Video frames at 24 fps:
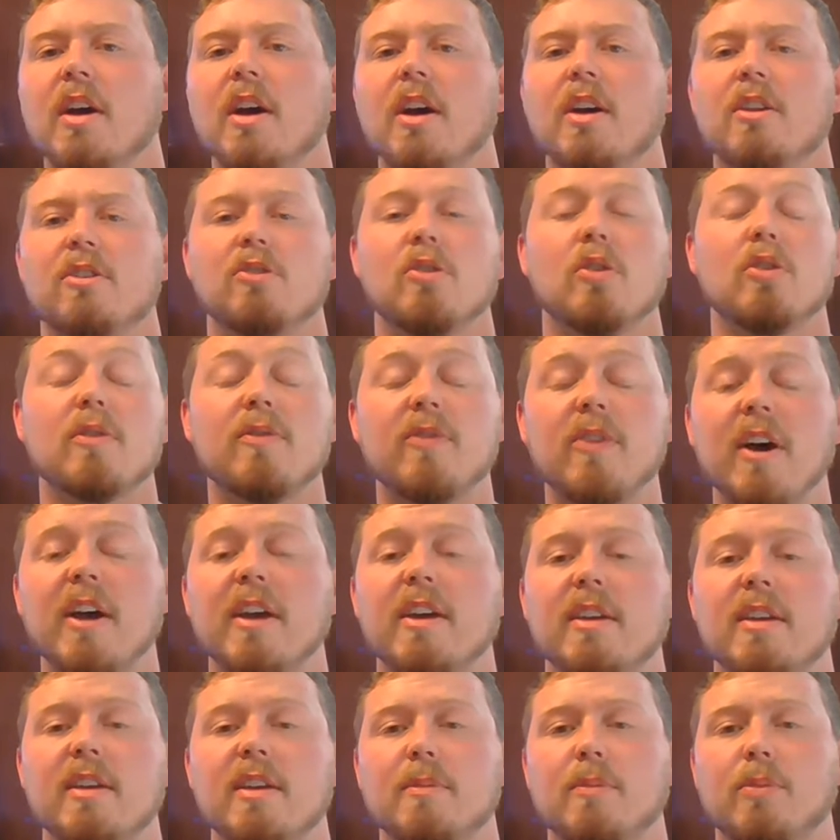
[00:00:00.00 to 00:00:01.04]
Notify
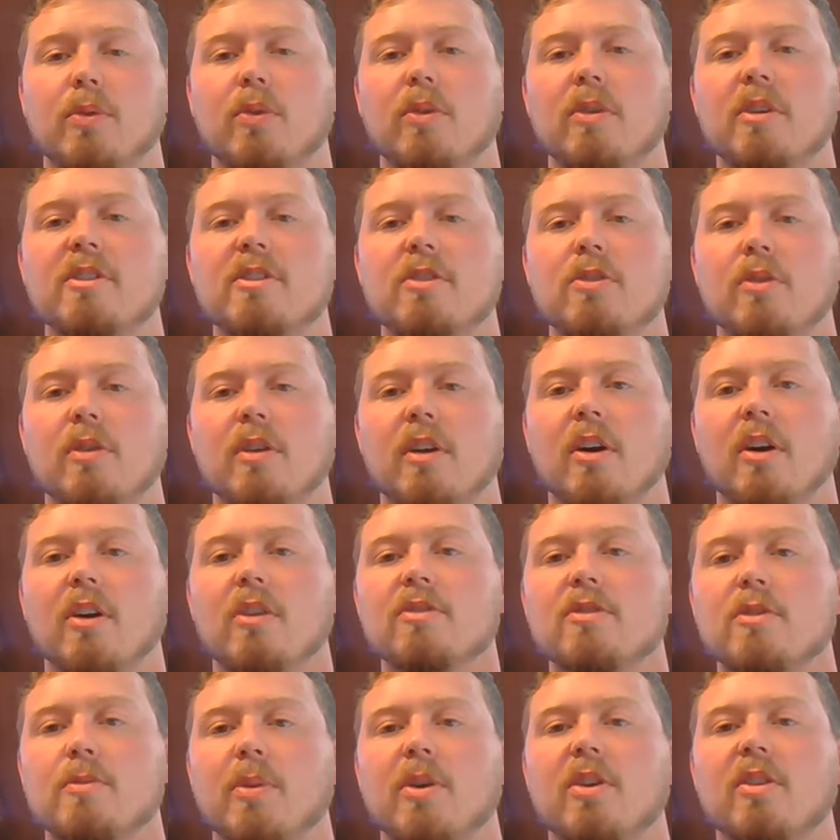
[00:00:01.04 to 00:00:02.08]
any employees who are
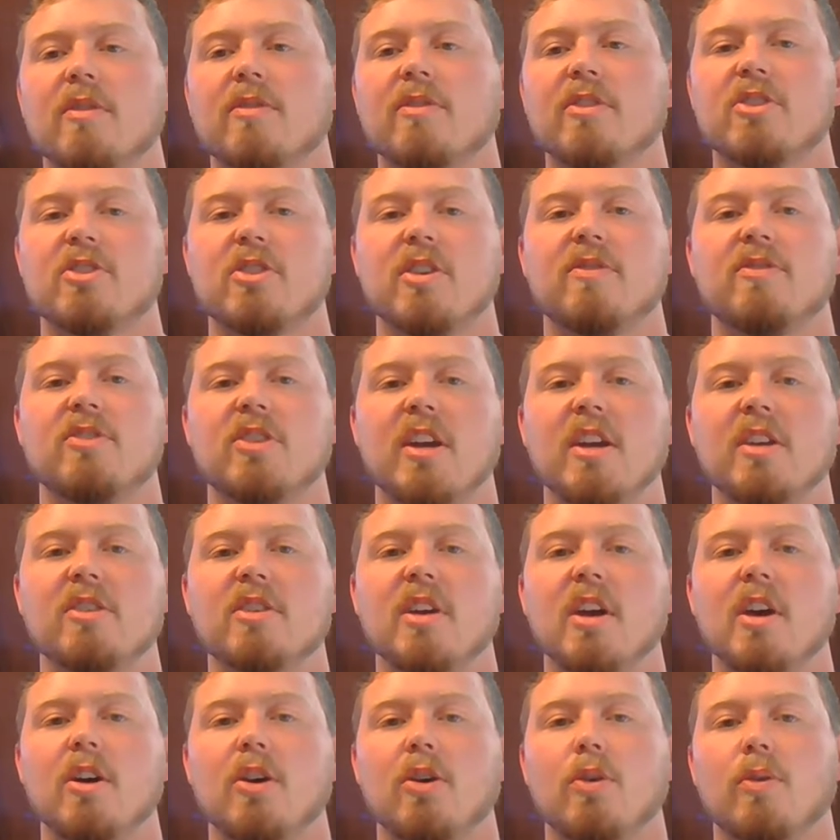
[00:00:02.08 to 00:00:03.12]
also part of the shift change
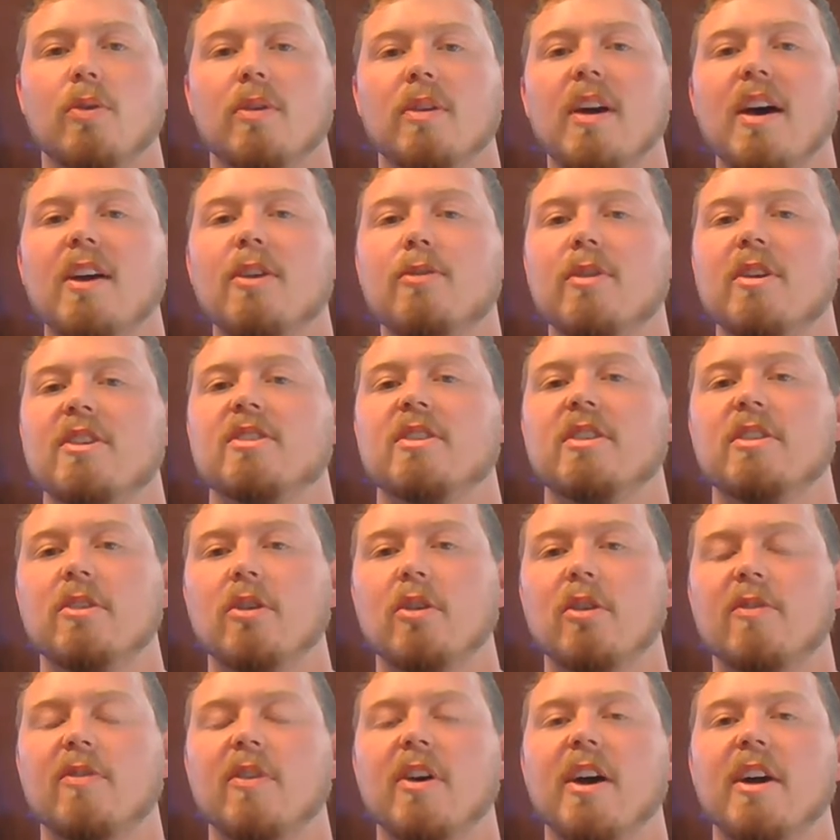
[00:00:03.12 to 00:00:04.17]
who were not originally
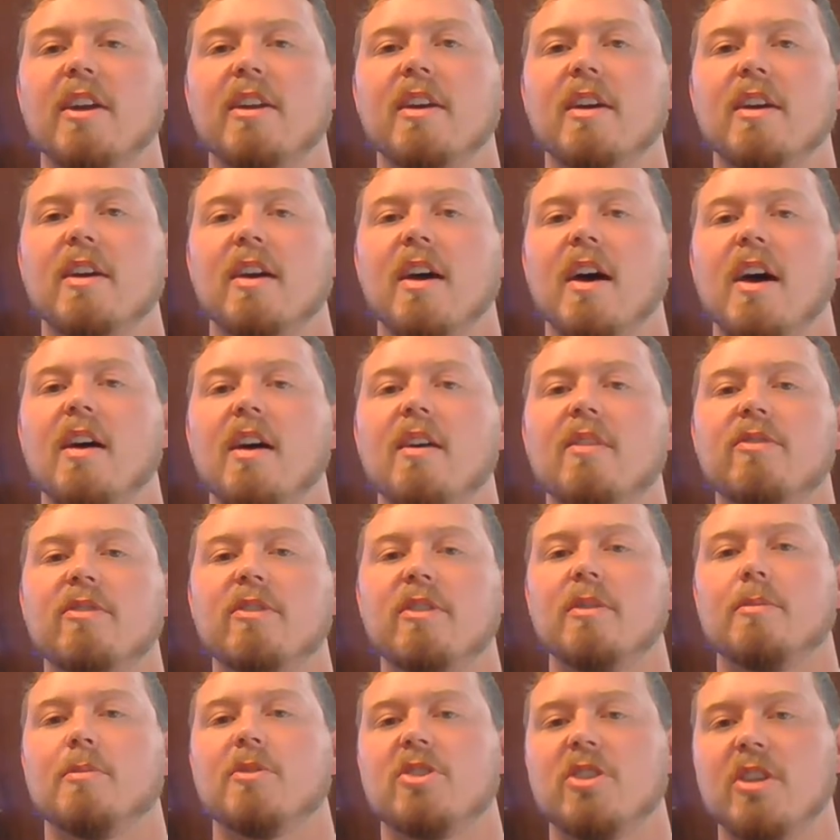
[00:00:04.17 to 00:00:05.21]
notified of
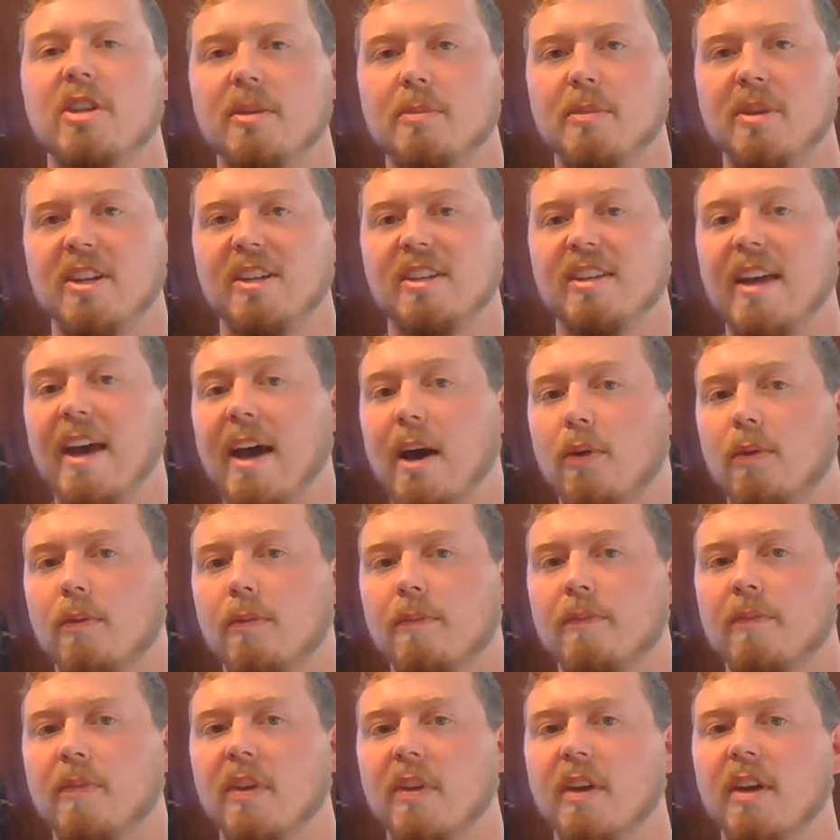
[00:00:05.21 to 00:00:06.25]
the machine being down.
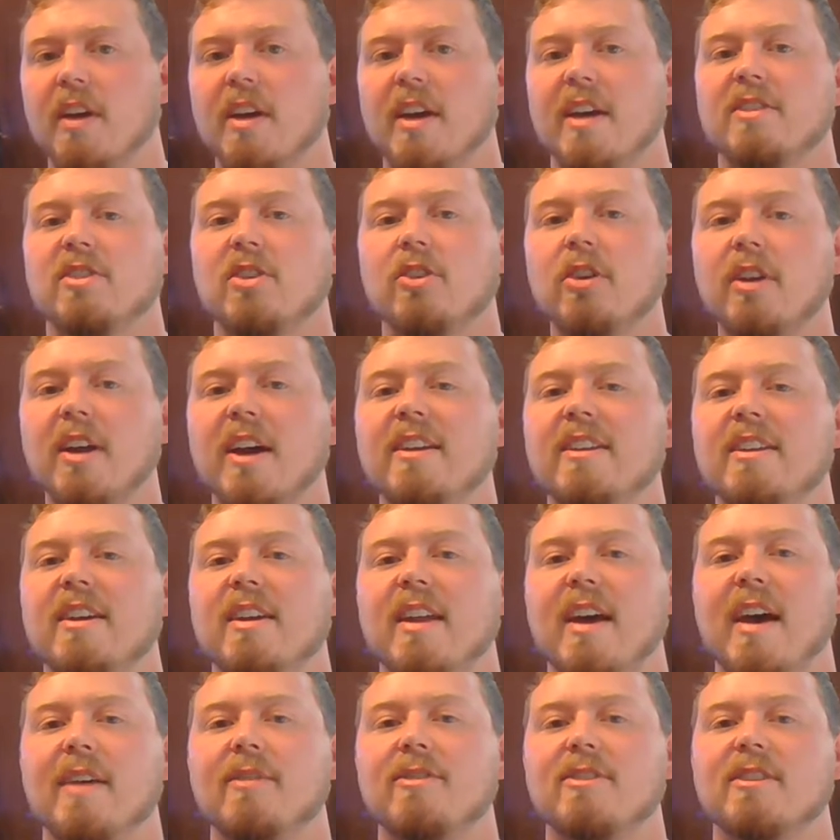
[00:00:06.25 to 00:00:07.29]
It's a good idea
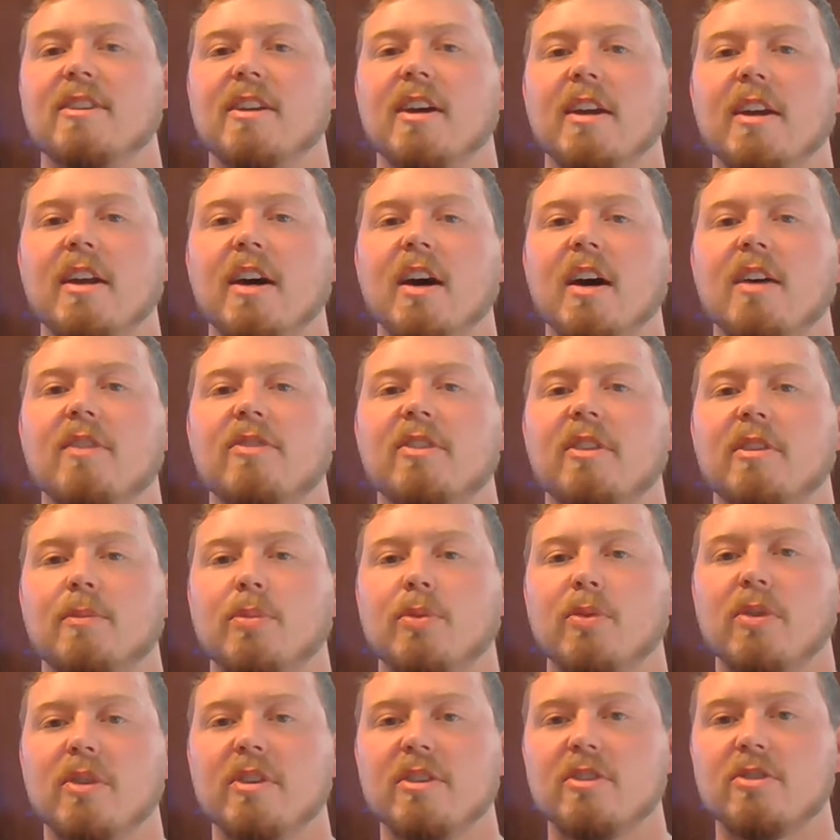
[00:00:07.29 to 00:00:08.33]
to have a sign-off that
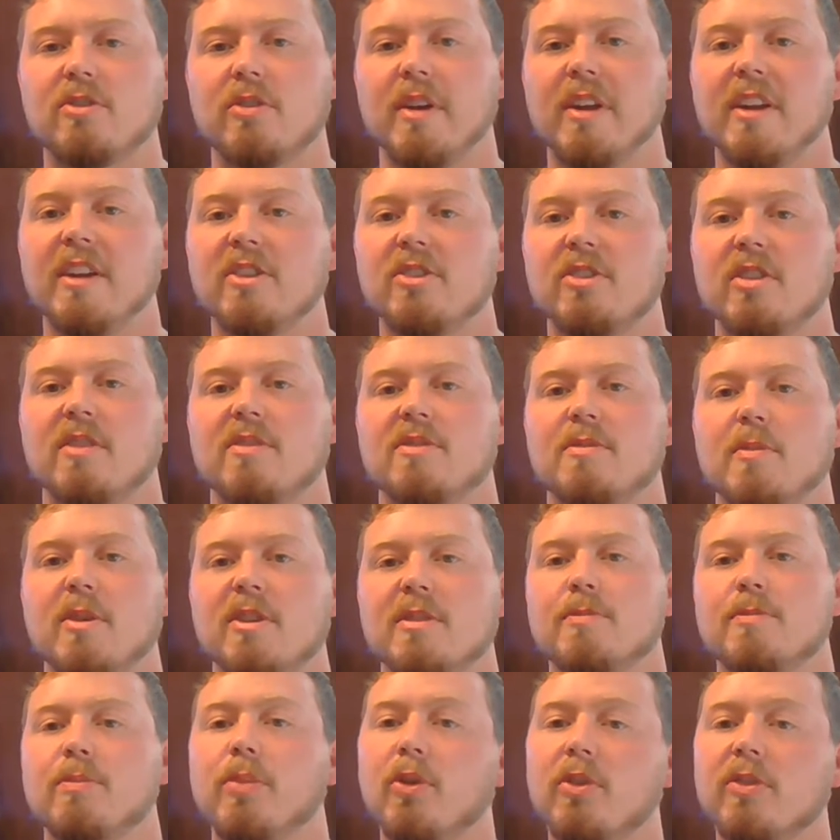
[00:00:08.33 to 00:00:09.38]
employees trading shifts
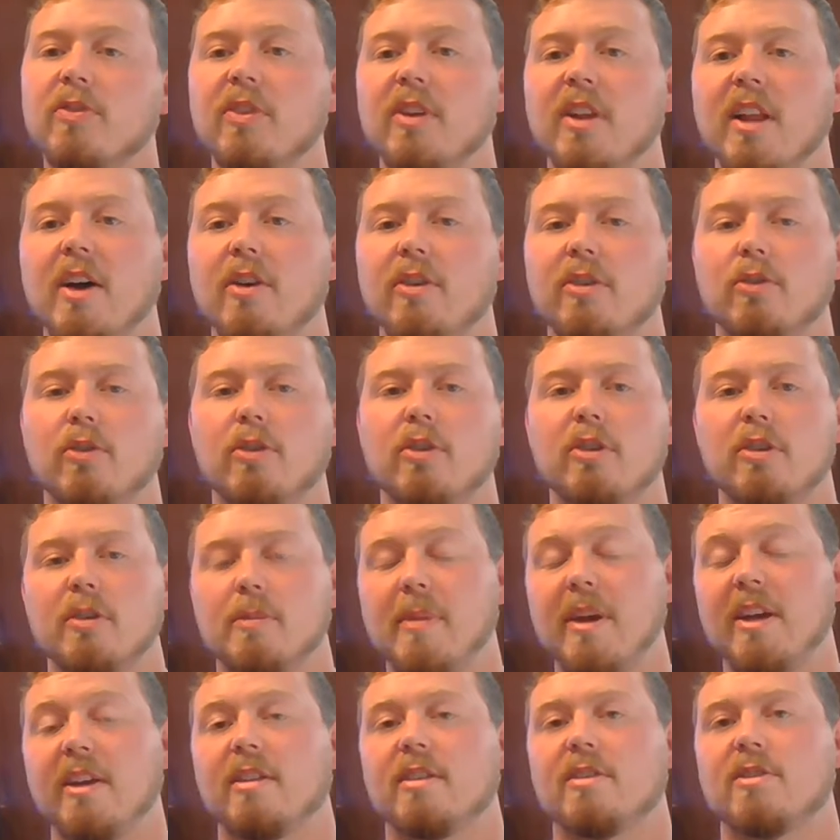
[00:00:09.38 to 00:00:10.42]
must both fill out in order to
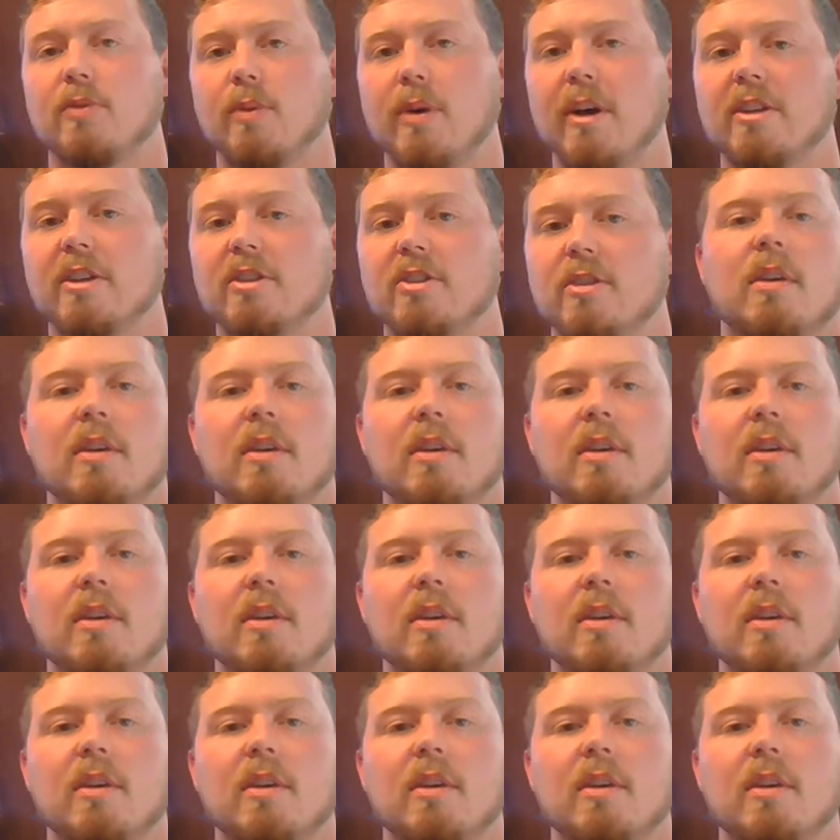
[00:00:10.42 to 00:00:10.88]
make the switch.